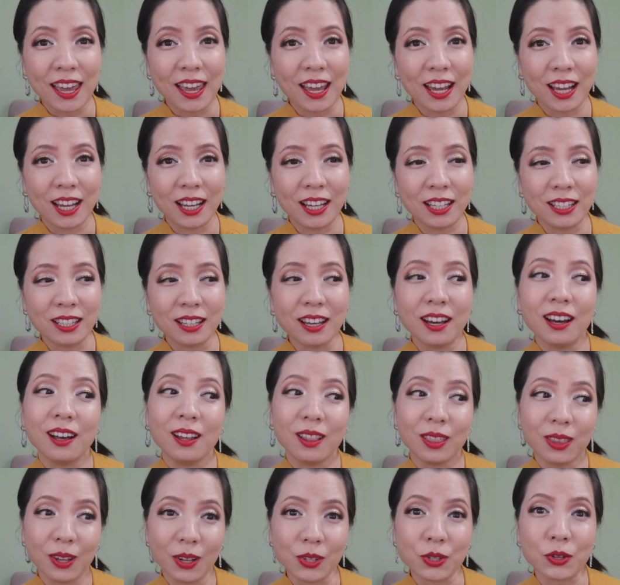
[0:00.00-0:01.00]
and a
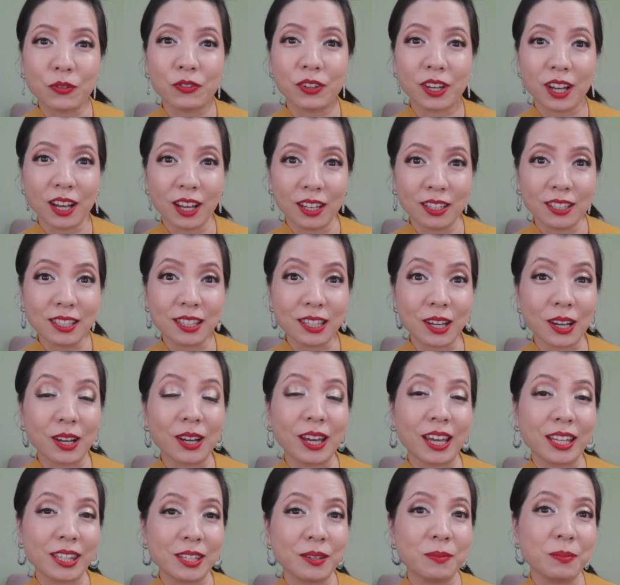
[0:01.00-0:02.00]
lot of the colors are
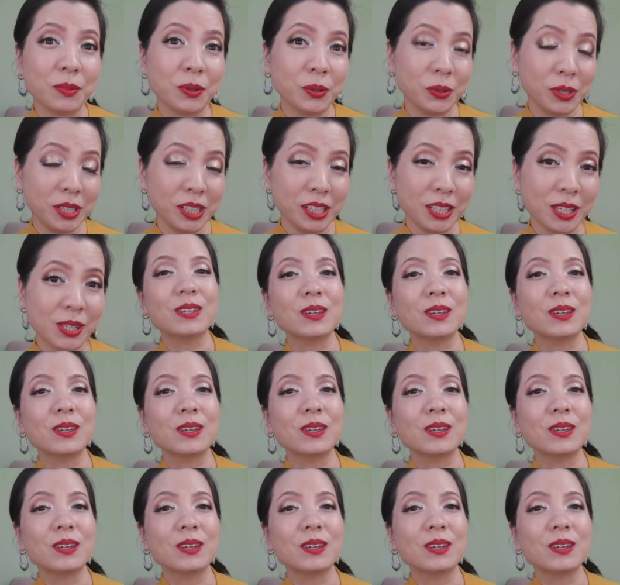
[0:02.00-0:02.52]
getting moody.